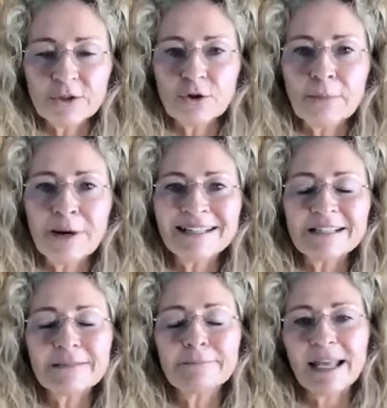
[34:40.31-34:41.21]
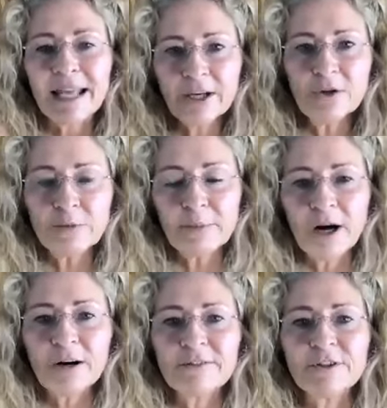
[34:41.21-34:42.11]
Your mind is the mechanical
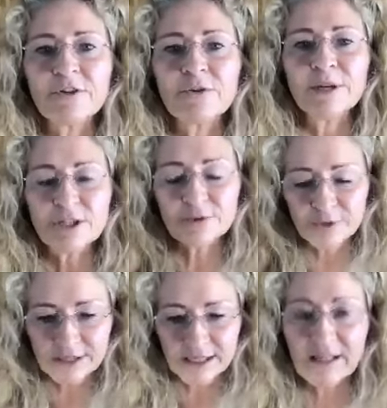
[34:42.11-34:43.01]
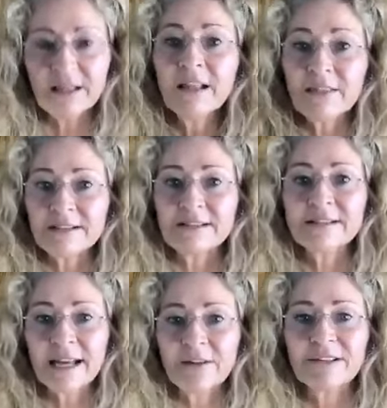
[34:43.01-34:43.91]
part of you, which will say, this
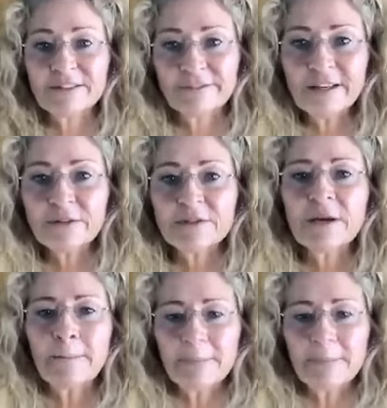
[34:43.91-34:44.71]
is how this feels.